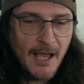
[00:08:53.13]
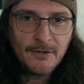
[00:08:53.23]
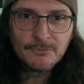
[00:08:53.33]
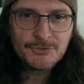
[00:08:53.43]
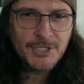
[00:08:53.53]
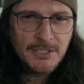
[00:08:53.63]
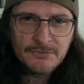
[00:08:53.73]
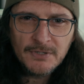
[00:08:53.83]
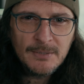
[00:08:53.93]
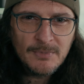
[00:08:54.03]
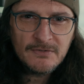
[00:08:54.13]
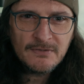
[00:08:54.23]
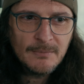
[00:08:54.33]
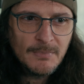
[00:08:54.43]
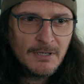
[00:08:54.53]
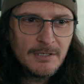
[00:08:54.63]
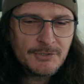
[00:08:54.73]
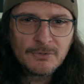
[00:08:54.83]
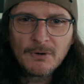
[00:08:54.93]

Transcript: I don't change frame rates that much,